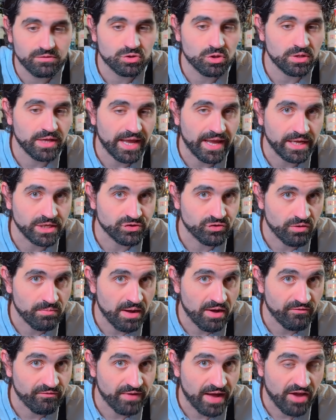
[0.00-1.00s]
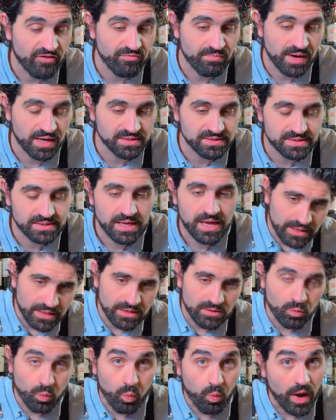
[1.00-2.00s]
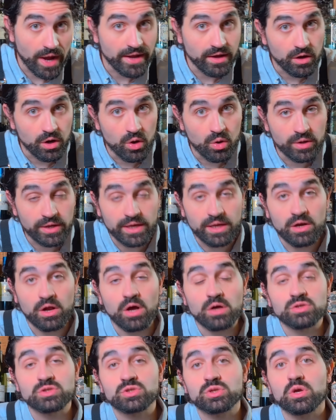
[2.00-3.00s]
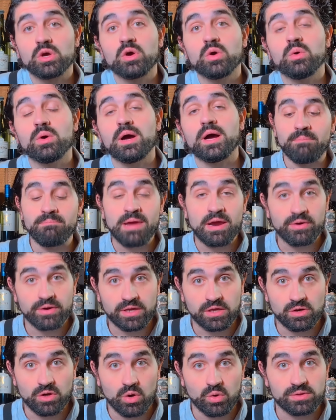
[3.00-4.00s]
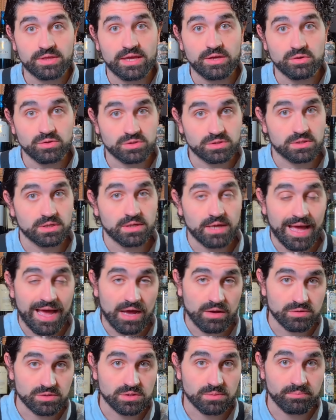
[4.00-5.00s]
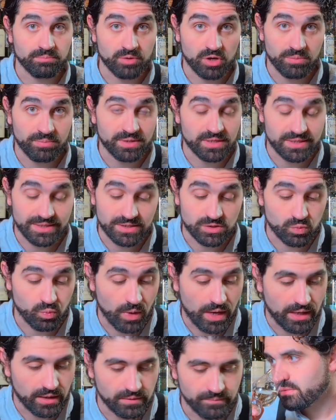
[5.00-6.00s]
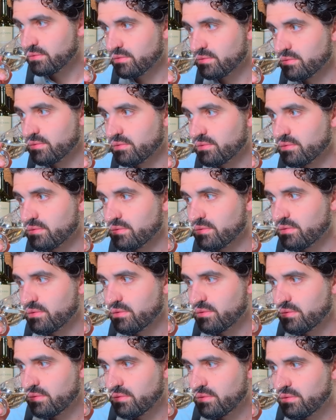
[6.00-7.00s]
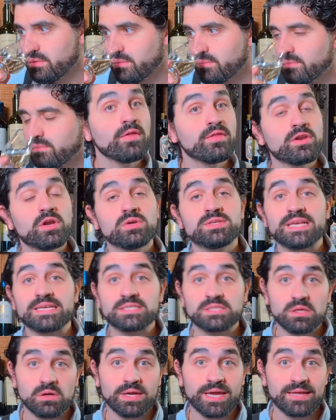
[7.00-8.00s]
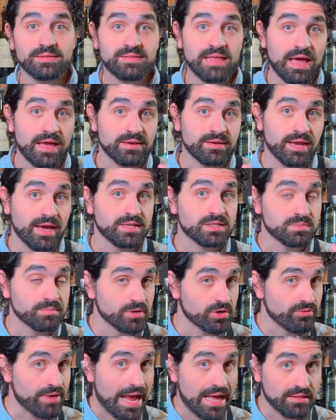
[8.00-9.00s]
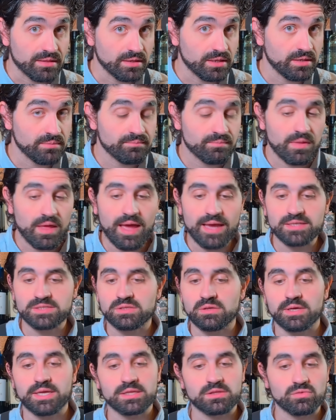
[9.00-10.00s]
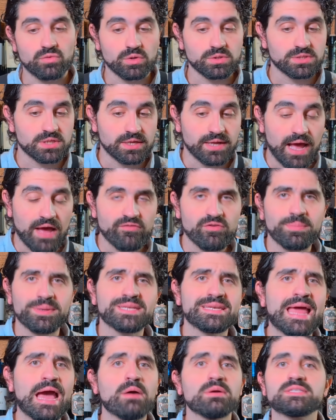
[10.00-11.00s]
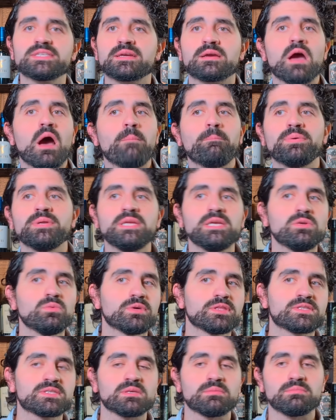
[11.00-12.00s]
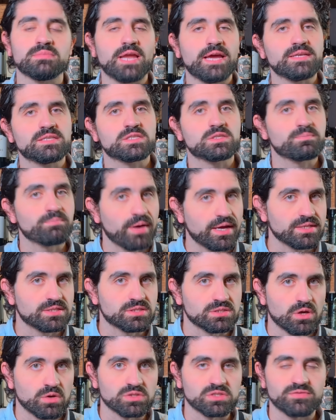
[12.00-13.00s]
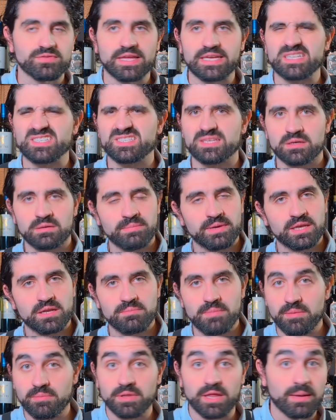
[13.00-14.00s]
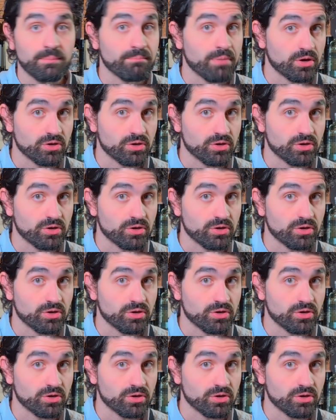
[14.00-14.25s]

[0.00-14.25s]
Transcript: it was only aged for about 5 months in white oak and also American oak that used to house bourbon as well. On the nose, I still get that nice minerality. I still get the roasted agave, but now it's accompanied with some nice spice notes of like cinnamon and maybe like